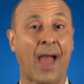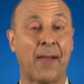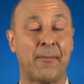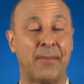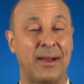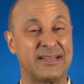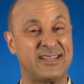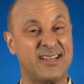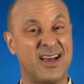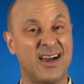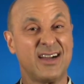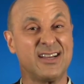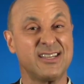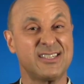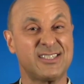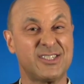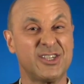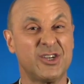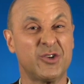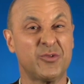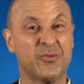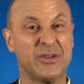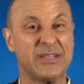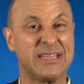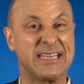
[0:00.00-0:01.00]
My tongue is
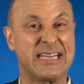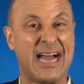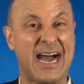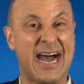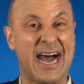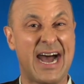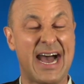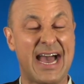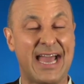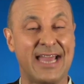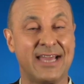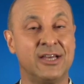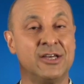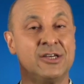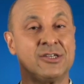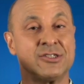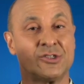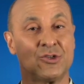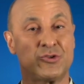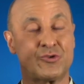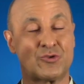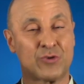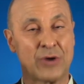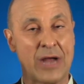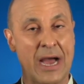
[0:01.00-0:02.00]
still really high.
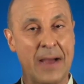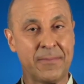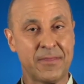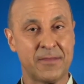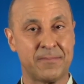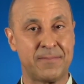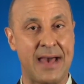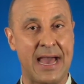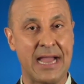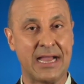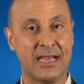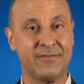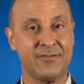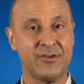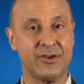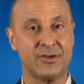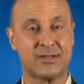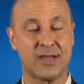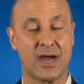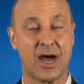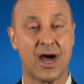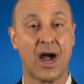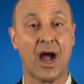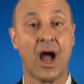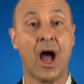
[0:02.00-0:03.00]
So drop the back of your
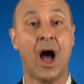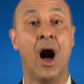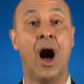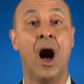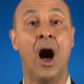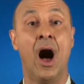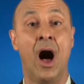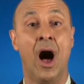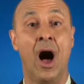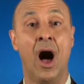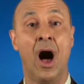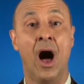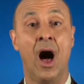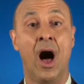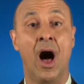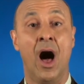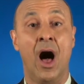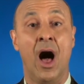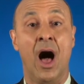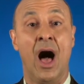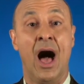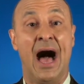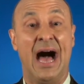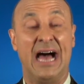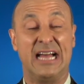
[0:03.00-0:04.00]
tongue
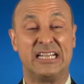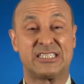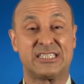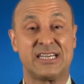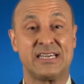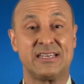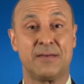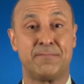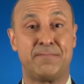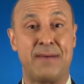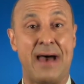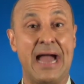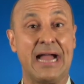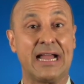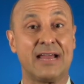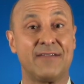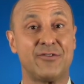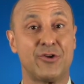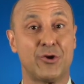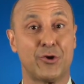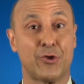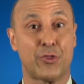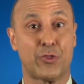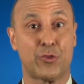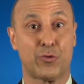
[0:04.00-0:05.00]
and see the back of
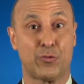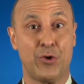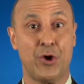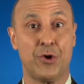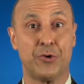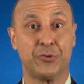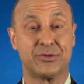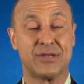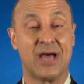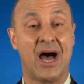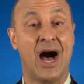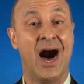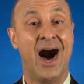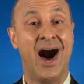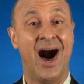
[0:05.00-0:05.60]
your throat.